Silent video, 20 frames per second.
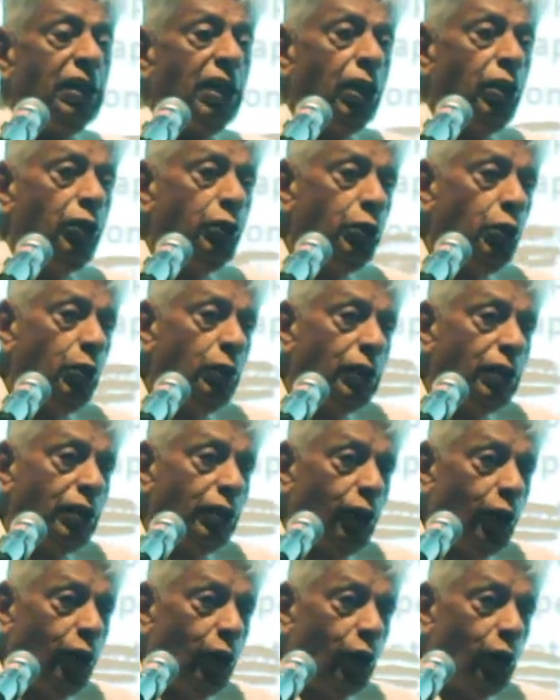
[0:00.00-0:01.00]
allowing you a
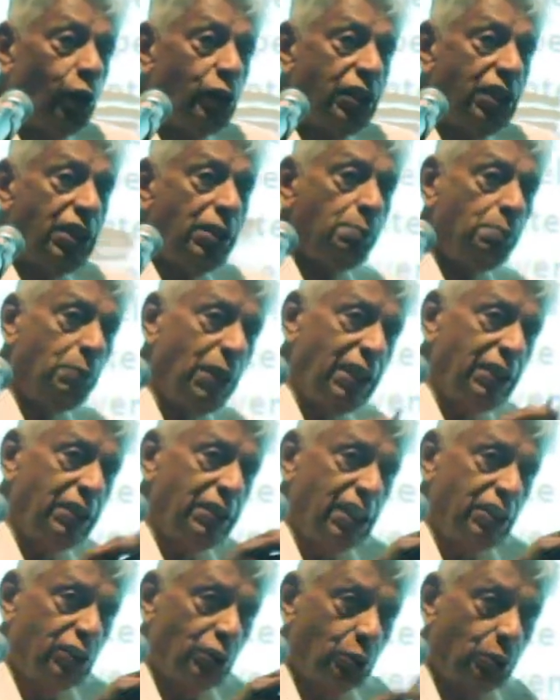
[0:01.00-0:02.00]
hotel
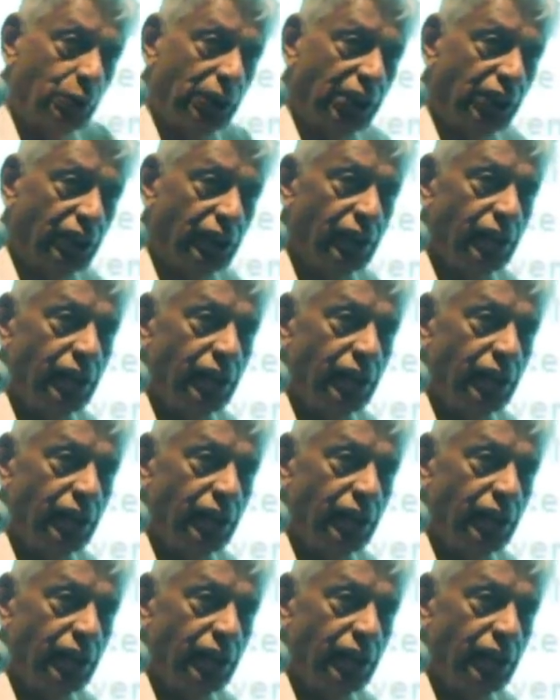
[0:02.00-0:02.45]
bag next to it.